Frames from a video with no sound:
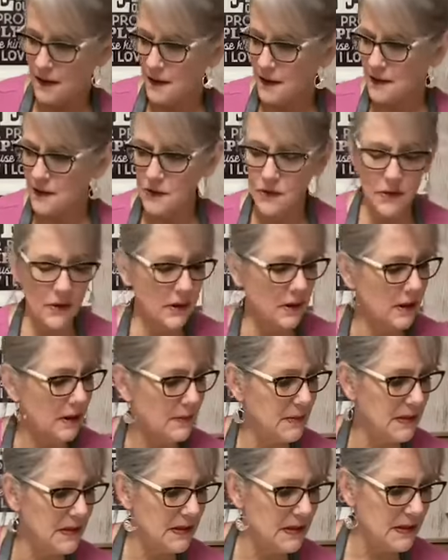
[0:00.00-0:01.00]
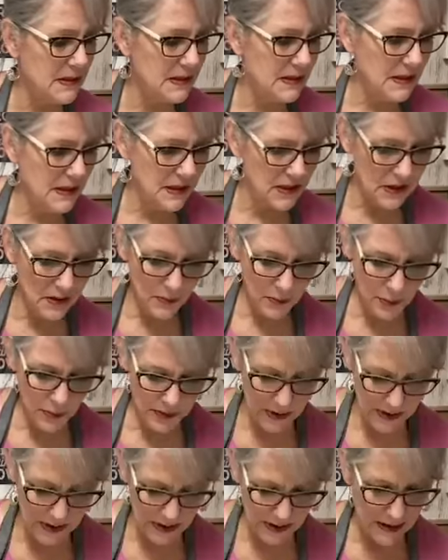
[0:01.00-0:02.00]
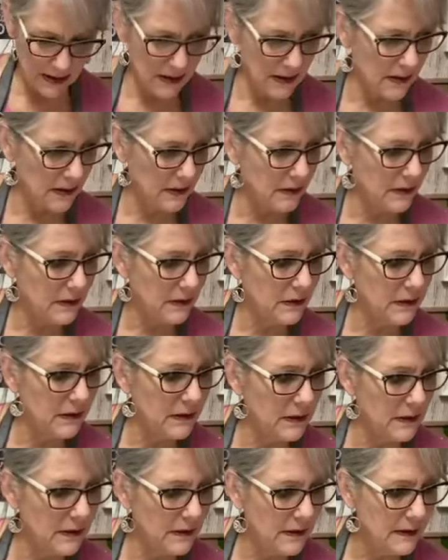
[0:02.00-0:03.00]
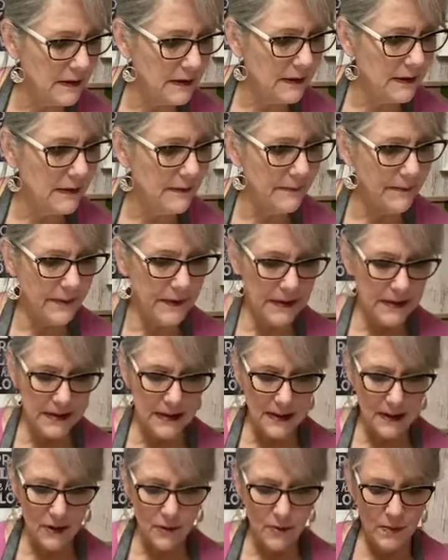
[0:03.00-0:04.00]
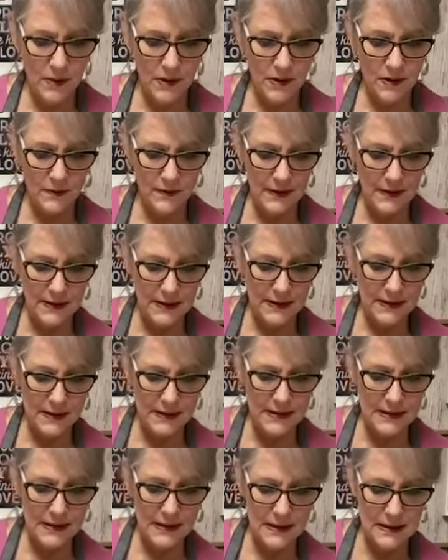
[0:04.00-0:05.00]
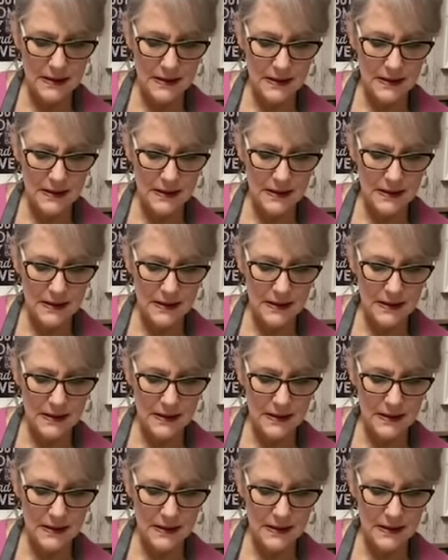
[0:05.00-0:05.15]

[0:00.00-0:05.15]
This eucalyptus is such a pretty color. Let's get our Marvelous.